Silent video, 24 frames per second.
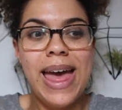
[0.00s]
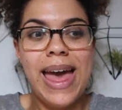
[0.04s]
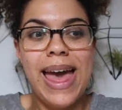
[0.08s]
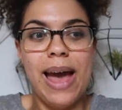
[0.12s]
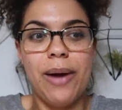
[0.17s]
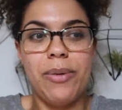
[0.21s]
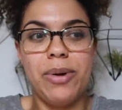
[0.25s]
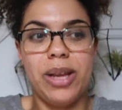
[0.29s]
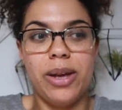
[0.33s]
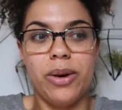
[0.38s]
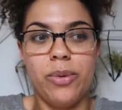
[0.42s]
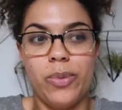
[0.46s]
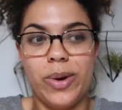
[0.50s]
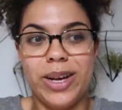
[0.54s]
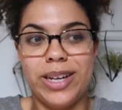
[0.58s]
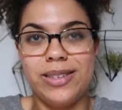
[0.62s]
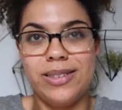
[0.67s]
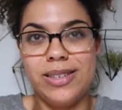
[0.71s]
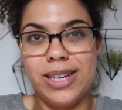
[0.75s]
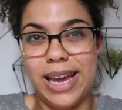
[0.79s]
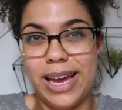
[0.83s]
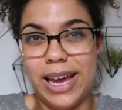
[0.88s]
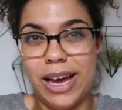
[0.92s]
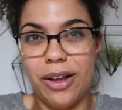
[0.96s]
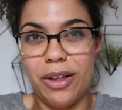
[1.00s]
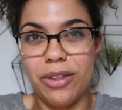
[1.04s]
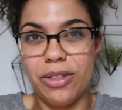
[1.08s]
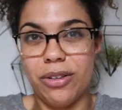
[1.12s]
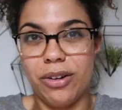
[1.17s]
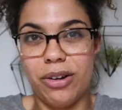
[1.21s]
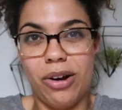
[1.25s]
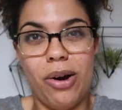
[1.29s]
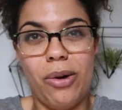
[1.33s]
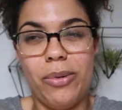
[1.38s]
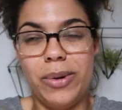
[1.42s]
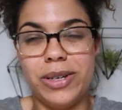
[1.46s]
And when you get wings takeout,
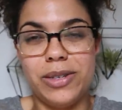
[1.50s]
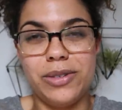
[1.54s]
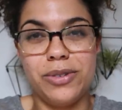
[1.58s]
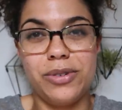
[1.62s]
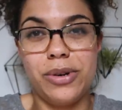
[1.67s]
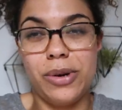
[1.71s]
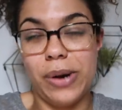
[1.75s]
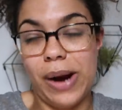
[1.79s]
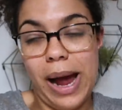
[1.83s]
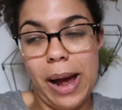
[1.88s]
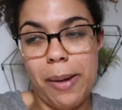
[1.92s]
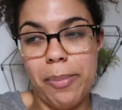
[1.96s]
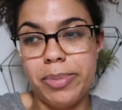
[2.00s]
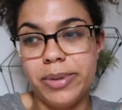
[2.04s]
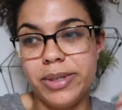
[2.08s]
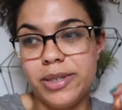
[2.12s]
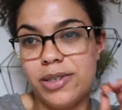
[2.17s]
they're always crap.